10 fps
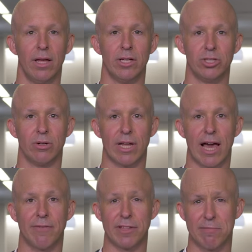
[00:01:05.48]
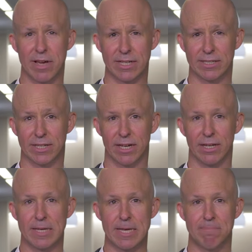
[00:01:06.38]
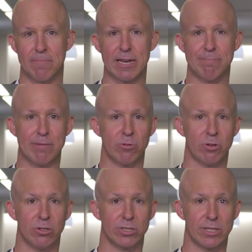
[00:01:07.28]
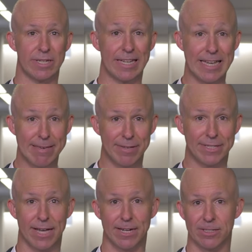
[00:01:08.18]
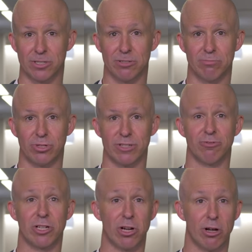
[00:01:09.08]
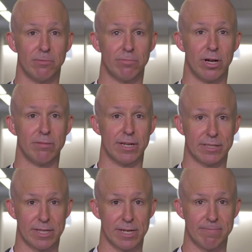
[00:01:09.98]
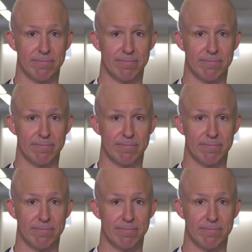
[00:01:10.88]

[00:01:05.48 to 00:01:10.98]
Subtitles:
Shortly after the massacre, many people consciously imitated the two boys from the Columbine massacre.